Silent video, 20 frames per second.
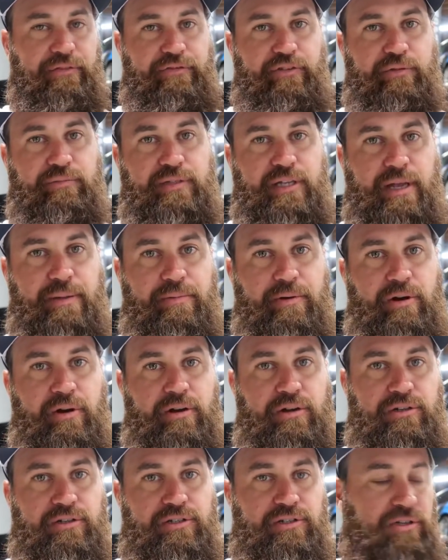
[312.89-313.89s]
the foam tape
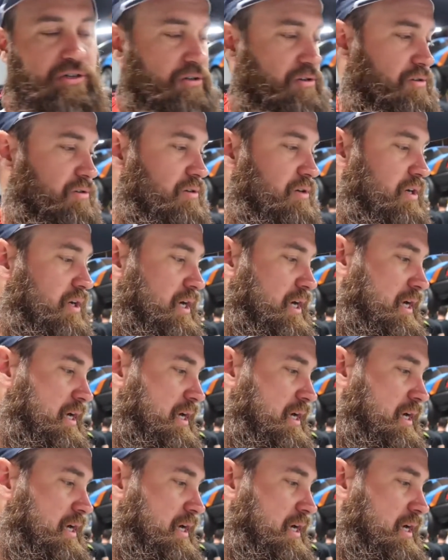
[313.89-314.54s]
also